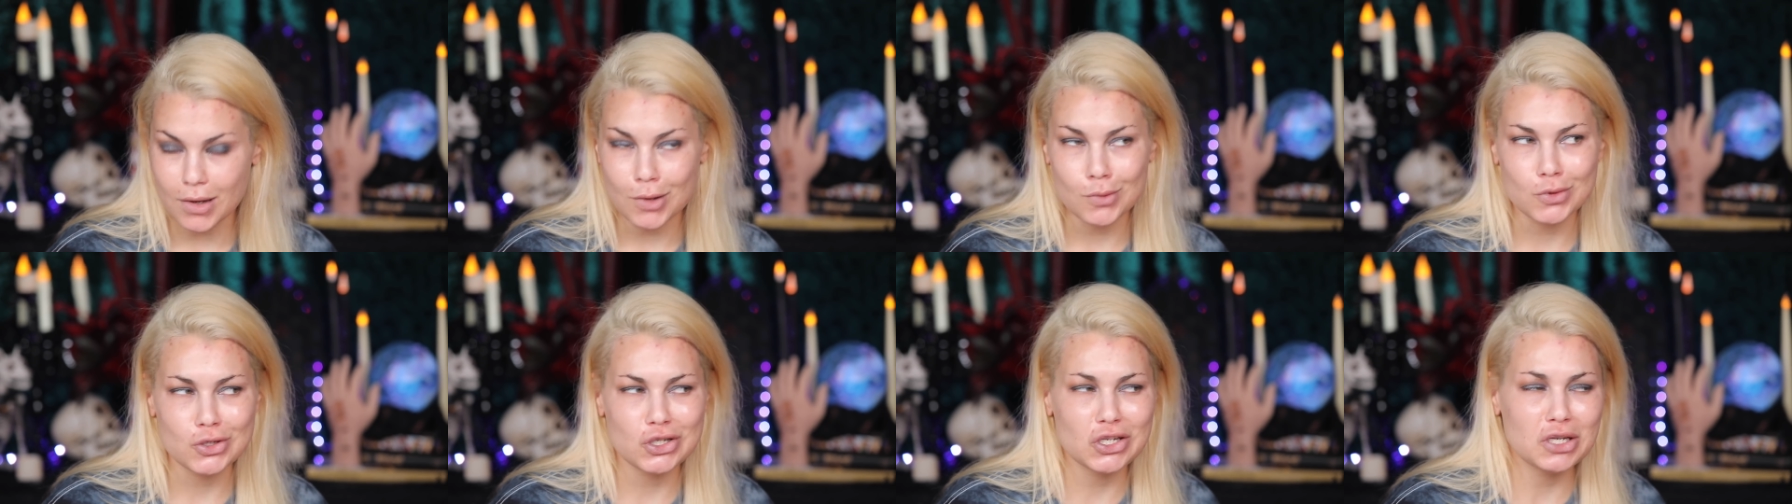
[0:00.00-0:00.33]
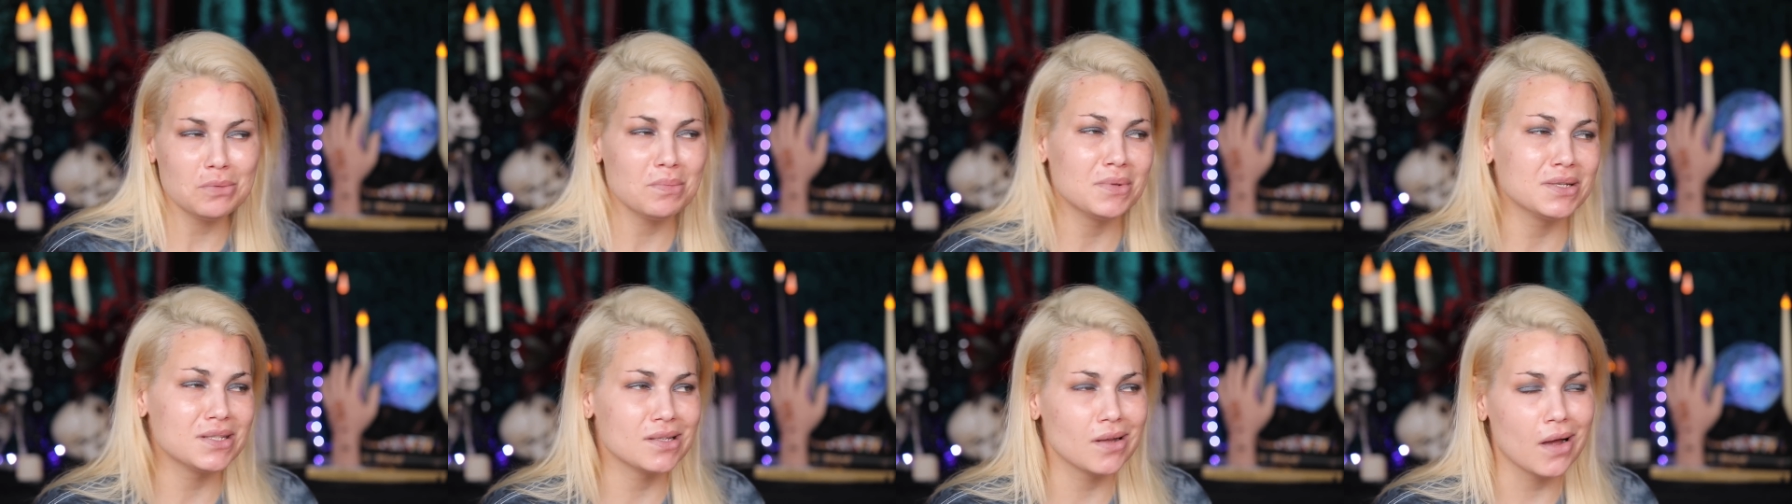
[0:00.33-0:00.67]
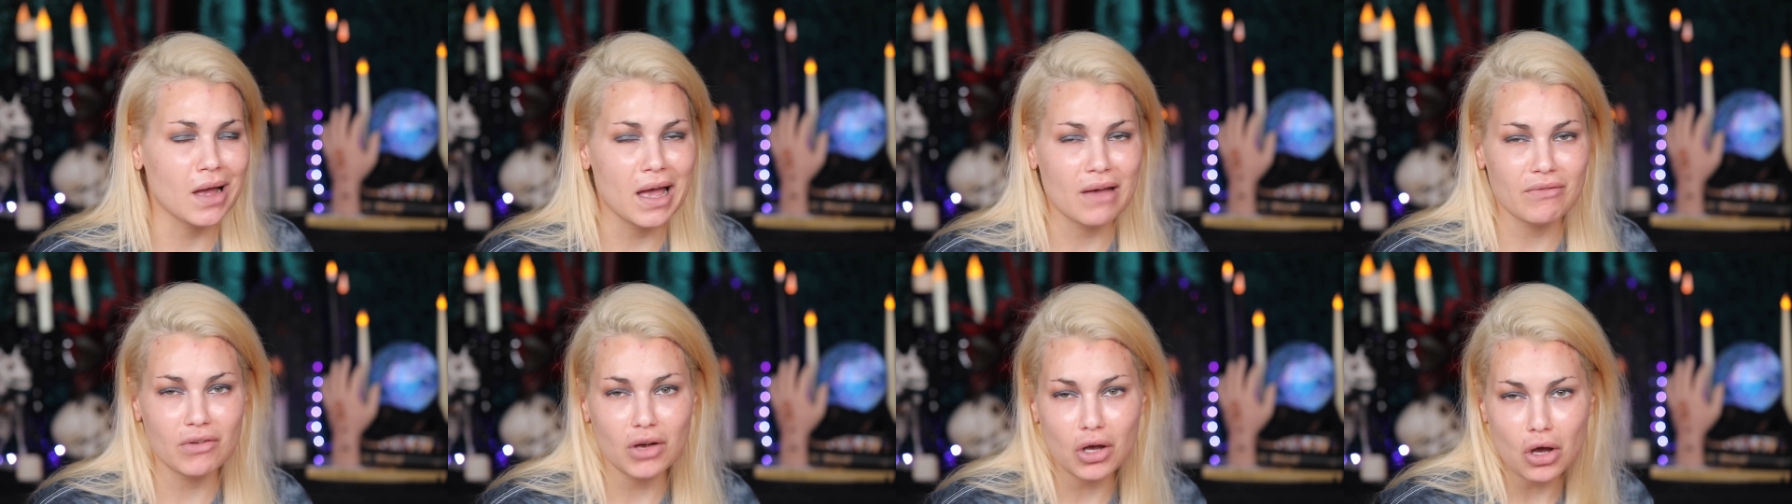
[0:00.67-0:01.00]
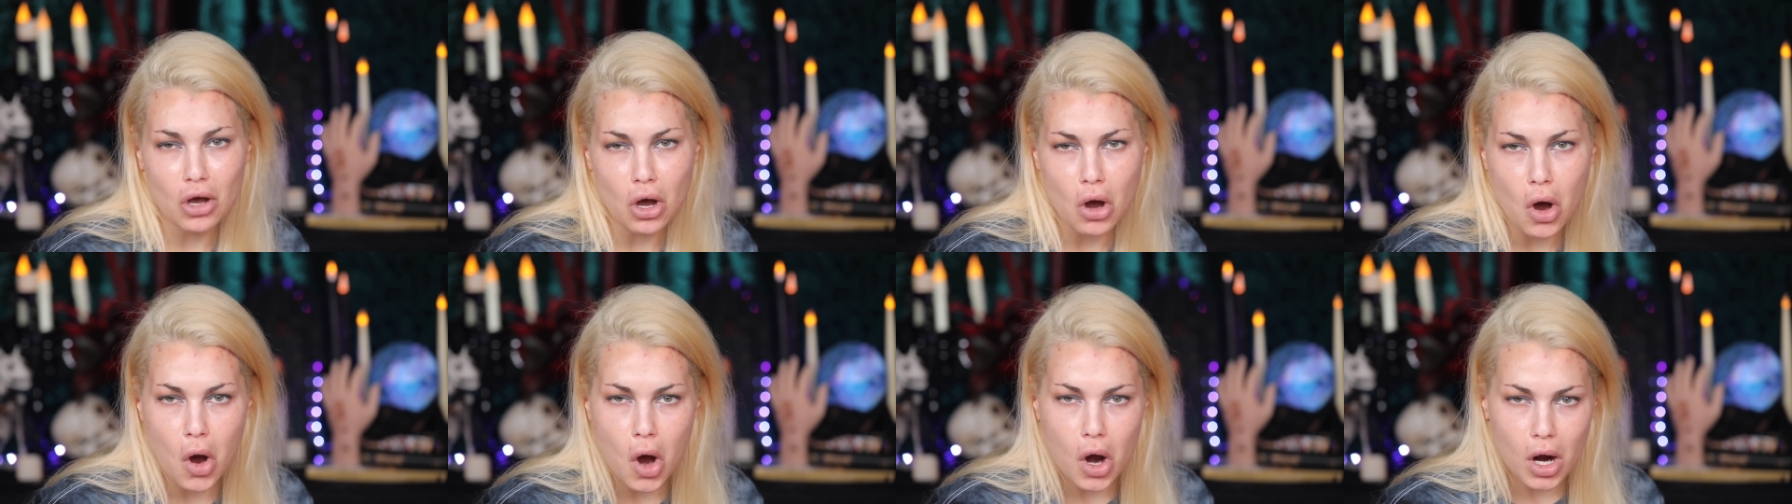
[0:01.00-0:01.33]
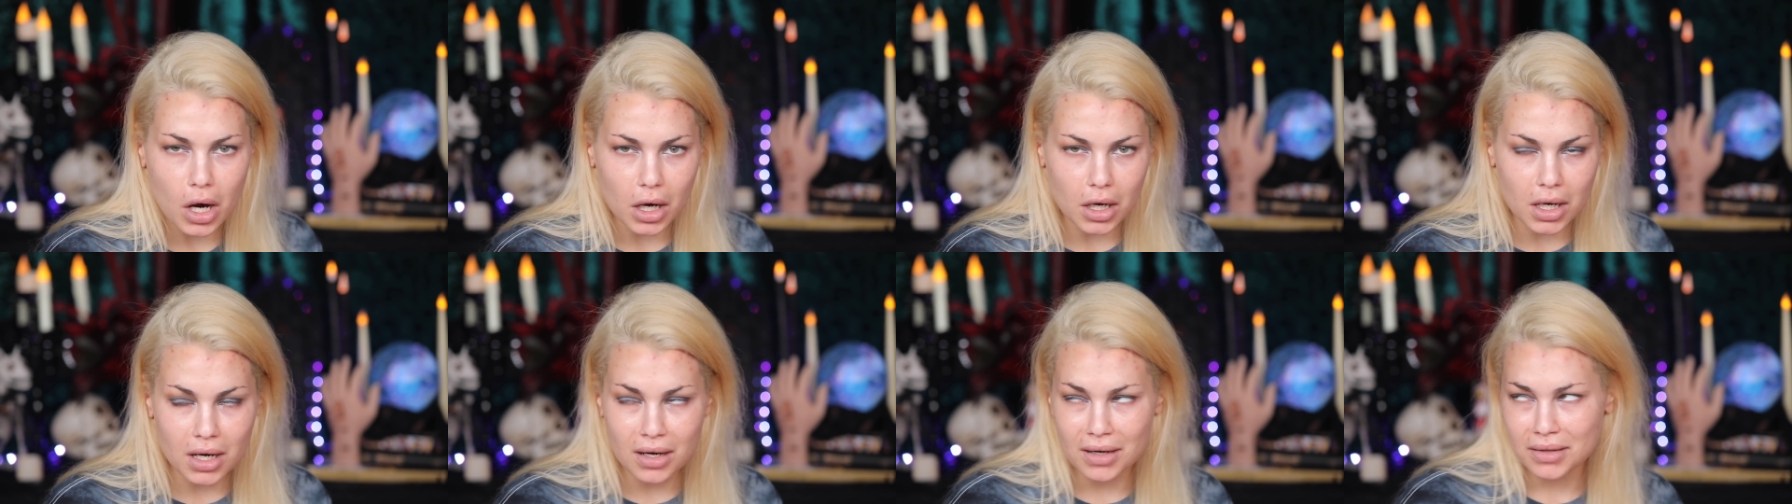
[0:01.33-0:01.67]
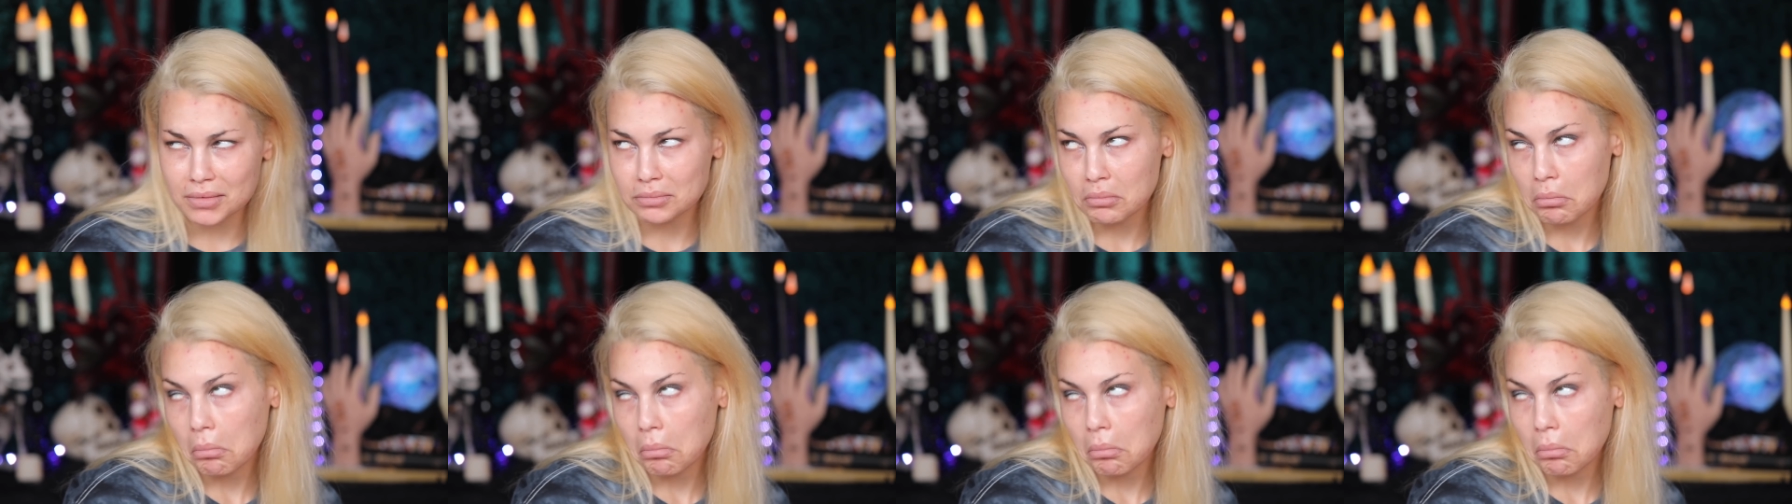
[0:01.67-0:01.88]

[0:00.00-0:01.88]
Oh, she must not have a car.